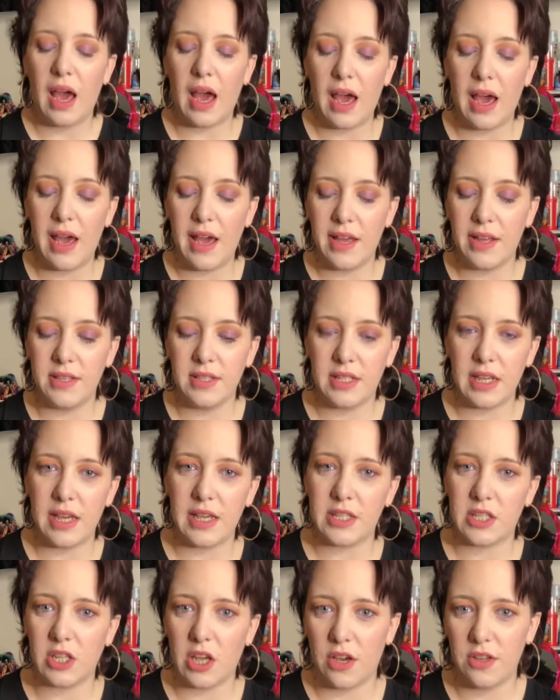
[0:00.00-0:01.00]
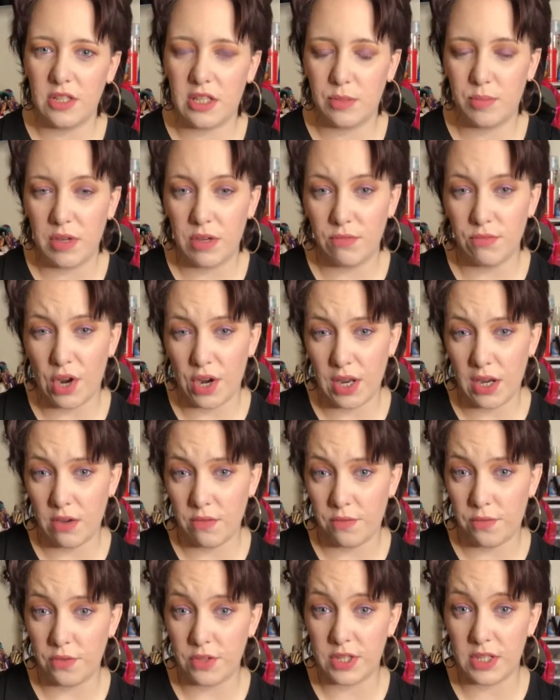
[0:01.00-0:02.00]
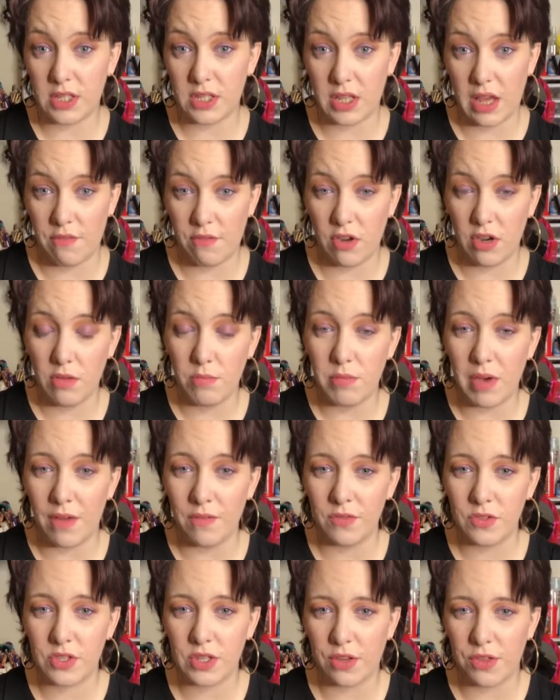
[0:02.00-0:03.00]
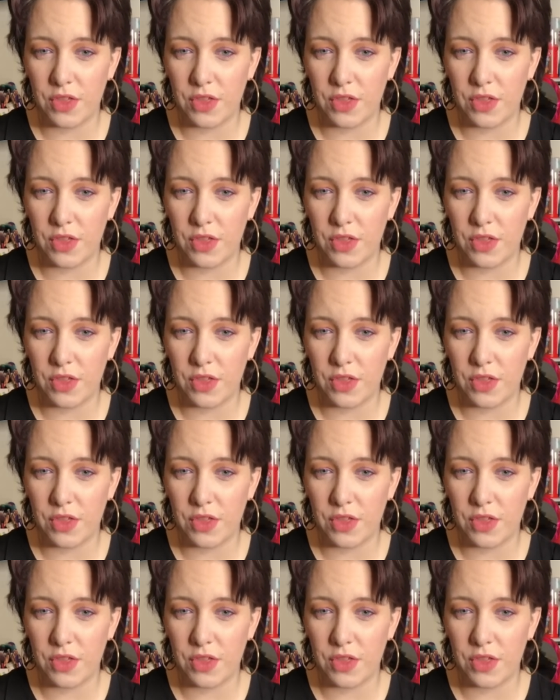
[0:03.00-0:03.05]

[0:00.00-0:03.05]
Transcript: and it's going to be running for 7 months.